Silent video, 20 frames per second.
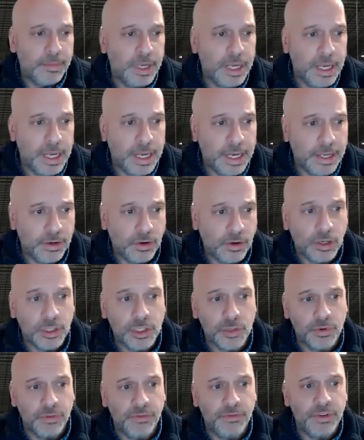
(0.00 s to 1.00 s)
and
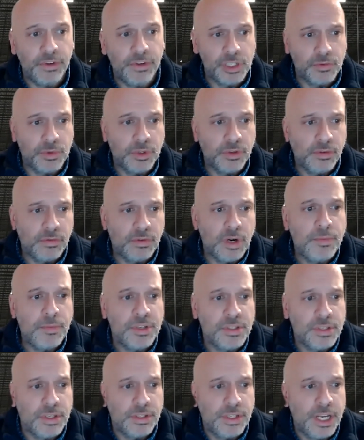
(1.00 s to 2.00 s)
also a visual
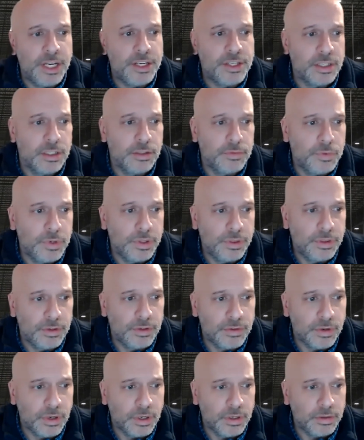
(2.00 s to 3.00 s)
representation of what the
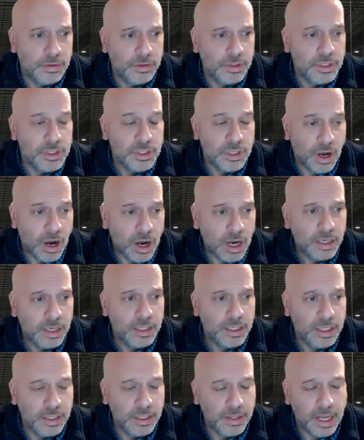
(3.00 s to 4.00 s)
drone saw
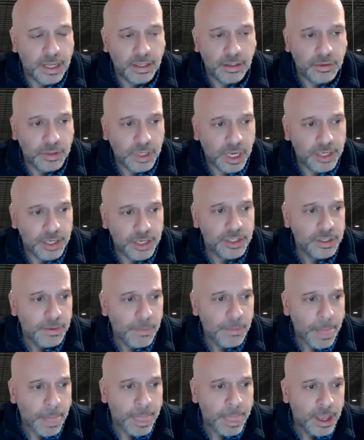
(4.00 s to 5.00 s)
in that location.
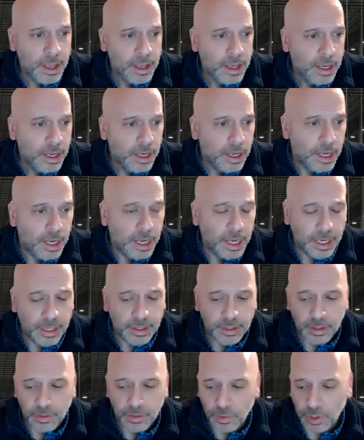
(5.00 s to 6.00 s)

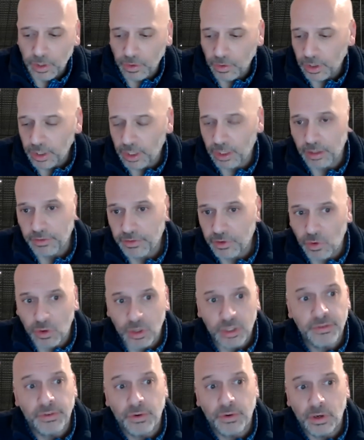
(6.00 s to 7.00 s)
And we're looking, of
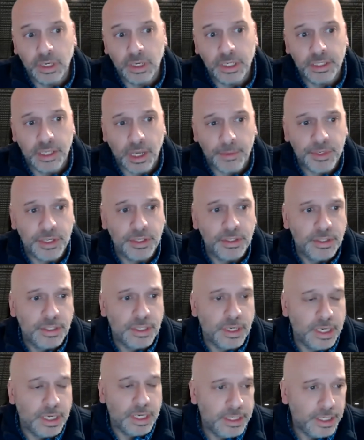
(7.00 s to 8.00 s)
course, for
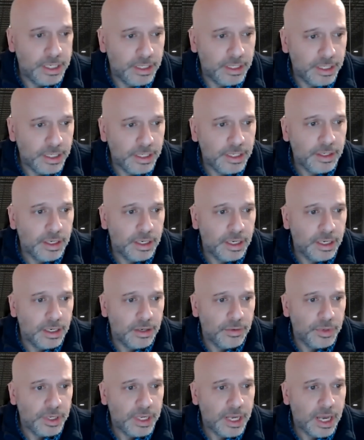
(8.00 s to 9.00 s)
exceptions. Ideally,
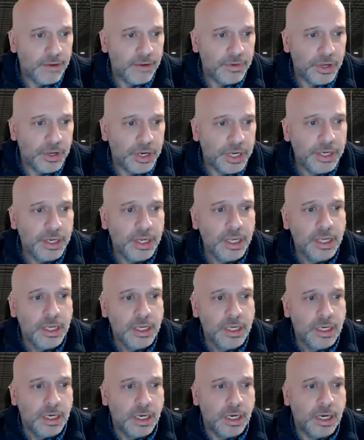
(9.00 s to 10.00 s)
we have none,
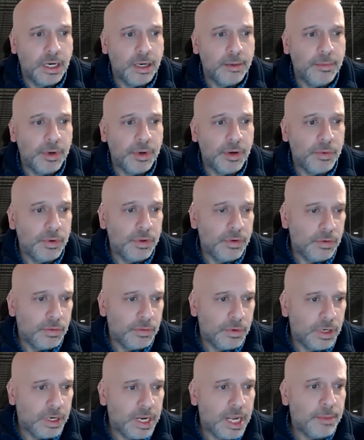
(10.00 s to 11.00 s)
but
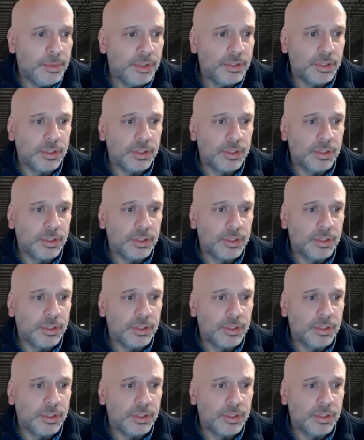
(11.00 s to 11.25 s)
we're able to